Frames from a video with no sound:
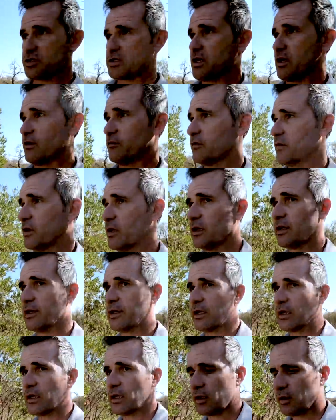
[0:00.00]
is
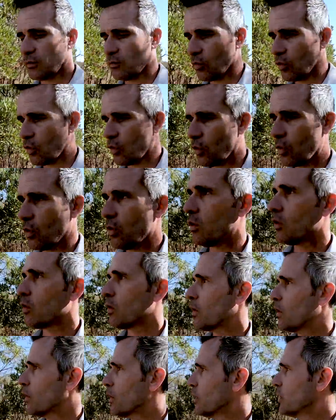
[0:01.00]
definitely more
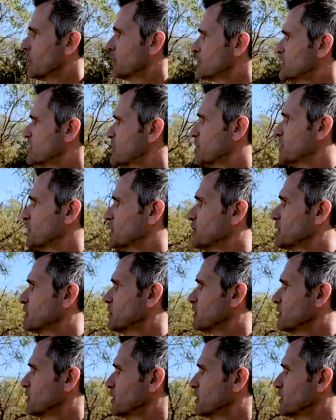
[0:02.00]
timid.